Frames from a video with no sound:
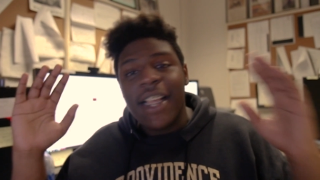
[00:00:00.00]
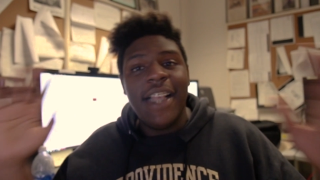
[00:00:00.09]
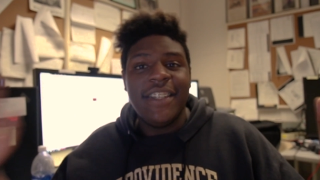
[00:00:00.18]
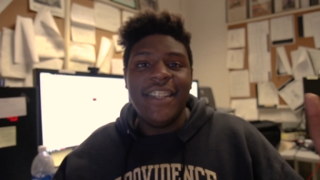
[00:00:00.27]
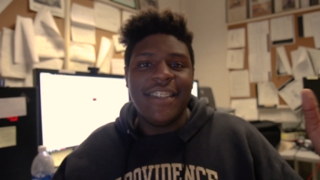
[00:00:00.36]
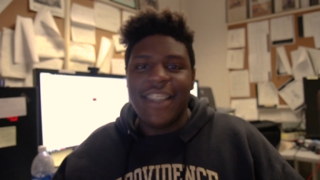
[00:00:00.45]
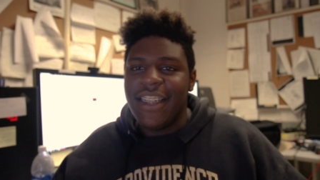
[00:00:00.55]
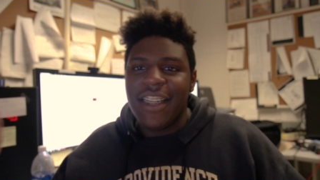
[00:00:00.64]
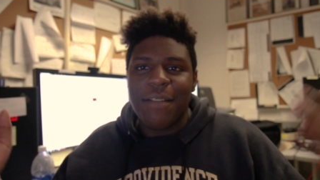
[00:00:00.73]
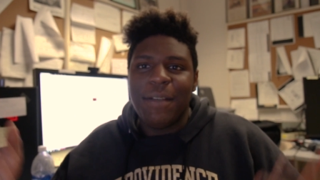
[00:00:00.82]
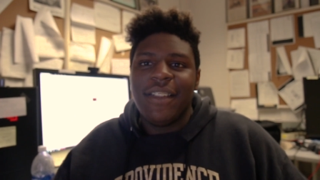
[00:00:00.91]
Guys, it doesn't get
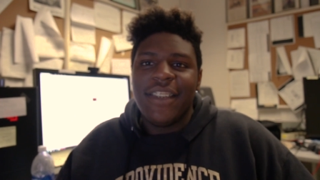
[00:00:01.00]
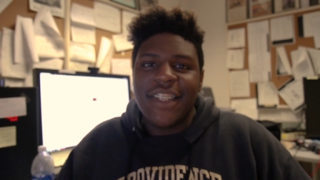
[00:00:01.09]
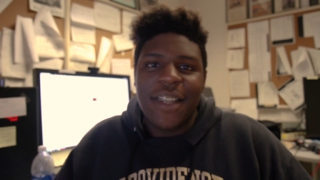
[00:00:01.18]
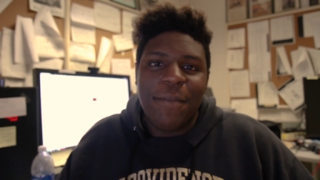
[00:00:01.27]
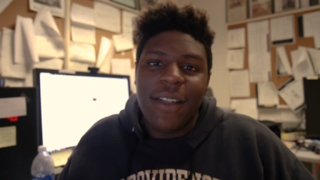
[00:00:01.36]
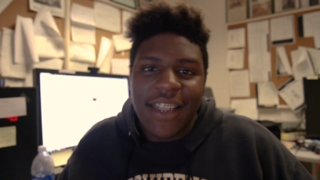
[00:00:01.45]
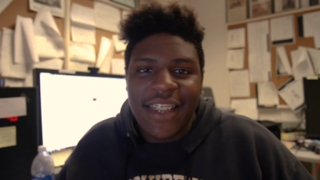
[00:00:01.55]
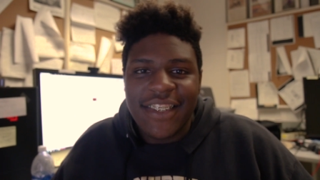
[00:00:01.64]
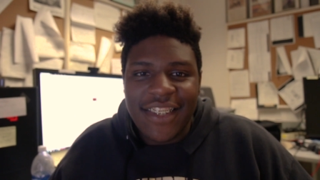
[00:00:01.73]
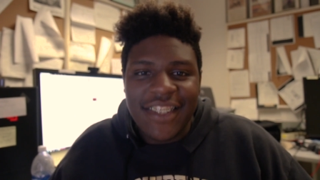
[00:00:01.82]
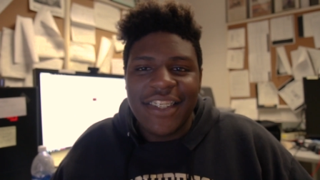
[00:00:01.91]
any better than this. Come on,
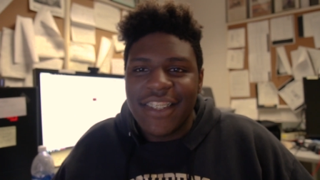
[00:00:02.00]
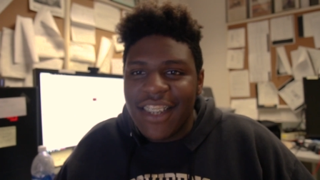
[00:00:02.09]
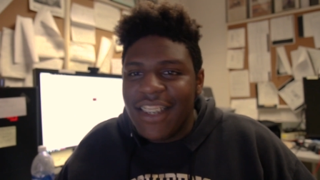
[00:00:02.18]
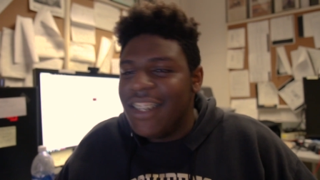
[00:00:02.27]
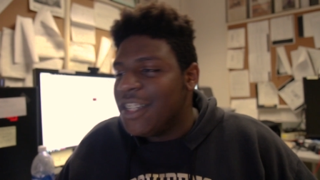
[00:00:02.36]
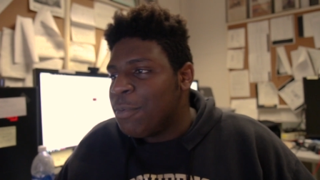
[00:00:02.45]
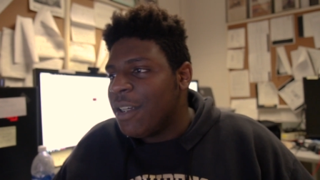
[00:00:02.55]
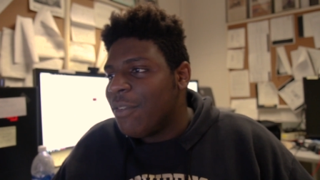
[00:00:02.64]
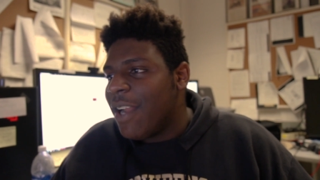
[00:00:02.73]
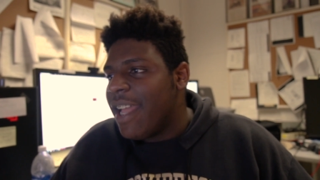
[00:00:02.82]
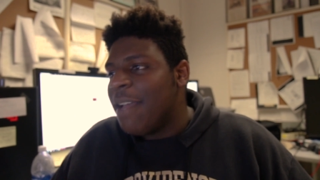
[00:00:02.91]
guys. This is this is
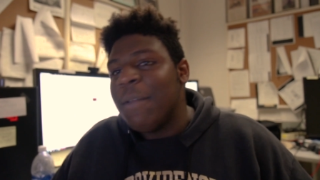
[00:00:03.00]
pretty rad.